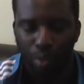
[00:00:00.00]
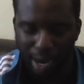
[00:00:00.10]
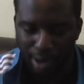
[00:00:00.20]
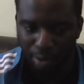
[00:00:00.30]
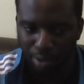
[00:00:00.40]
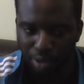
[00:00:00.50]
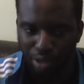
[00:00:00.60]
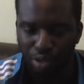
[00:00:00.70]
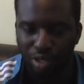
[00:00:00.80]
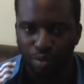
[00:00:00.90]
While
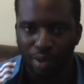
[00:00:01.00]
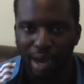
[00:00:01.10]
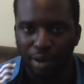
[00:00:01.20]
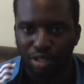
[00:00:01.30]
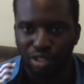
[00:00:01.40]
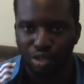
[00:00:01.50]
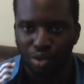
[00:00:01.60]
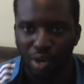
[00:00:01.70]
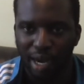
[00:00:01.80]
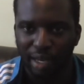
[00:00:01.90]
you whilst
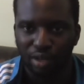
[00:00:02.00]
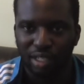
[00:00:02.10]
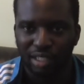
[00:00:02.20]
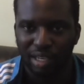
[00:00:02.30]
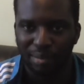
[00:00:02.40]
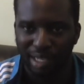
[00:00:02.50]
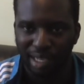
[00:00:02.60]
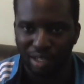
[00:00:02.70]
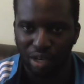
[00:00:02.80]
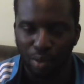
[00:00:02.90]
you are looking to
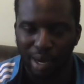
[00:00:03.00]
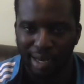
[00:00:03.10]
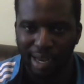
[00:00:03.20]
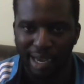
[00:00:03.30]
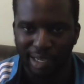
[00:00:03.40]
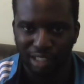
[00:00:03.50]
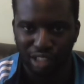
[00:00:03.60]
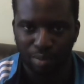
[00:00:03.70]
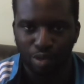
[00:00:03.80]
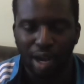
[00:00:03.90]
begin your workout at the
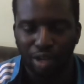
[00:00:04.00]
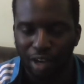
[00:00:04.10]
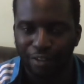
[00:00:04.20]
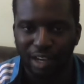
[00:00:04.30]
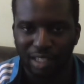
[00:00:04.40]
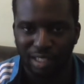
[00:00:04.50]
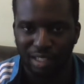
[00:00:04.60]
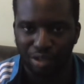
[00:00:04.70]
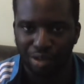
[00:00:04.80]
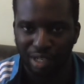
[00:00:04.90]
gym while you're
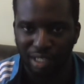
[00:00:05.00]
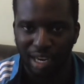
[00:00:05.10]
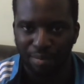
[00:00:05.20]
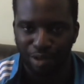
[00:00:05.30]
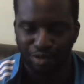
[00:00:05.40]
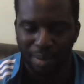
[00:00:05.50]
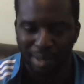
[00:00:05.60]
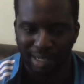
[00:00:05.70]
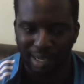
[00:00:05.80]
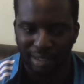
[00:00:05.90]
fasting during the time of
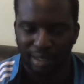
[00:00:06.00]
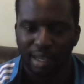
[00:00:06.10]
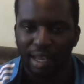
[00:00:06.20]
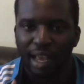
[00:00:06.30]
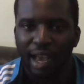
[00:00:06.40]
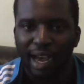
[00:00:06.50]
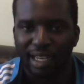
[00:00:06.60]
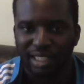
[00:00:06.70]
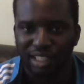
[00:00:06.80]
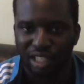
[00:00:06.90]
Ramadan, I
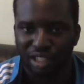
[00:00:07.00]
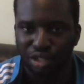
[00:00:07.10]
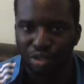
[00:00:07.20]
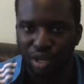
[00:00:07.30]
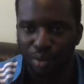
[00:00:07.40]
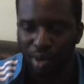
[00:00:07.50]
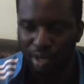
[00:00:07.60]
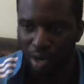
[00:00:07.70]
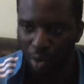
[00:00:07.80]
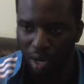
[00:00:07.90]
suggest you to
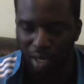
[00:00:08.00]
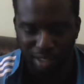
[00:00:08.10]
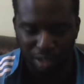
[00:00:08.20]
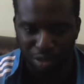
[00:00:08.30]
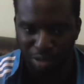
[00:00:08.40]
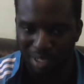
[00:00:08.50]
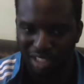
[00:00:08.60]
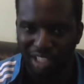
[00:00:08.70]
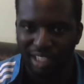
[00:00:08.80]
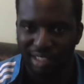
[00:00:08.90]
go on those
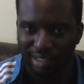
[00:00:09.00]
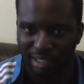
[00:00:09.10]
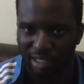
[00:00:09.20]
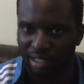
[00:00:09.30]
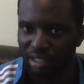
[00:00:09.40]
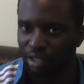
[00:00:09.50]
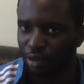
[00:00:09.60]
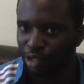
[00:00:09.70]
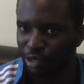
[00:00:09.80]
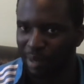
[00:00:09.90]
machines,
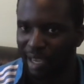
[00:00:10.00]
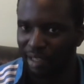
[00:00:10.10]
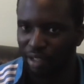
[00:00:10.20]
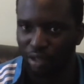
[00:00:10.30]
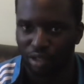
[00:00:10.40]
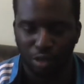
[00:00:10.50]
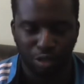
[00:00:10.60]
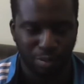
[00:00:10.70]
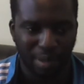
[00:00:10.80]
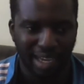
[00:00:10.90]
those bike,
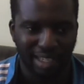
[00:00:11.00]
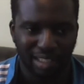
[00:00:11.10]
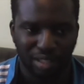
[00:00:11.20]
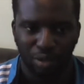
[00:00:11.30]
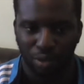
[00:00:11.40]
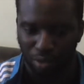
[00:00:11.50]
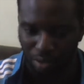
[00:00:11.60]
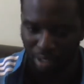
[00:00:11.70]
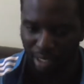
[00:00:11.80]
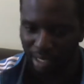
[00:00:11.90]
those bikes or
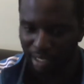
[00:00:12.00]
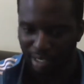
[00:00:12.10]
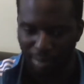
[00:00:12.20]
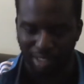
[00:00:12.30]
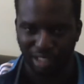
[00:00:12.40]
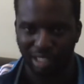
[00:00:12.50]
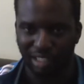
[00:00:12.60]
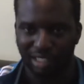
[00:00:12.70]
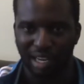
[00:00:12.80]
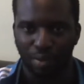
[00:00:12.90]
the
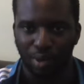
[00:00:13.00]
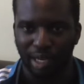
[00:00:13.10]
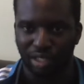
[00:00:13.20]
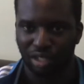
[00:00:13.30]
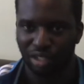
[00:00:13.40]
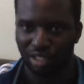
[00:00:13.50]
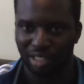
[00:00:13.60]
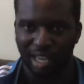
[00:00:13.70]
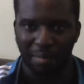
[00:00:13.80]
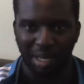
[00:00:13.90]
machines that works on your
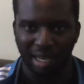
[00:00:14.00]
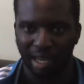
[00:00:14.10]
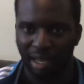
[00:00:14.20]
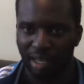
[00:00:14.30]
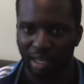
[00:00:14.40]
stamina.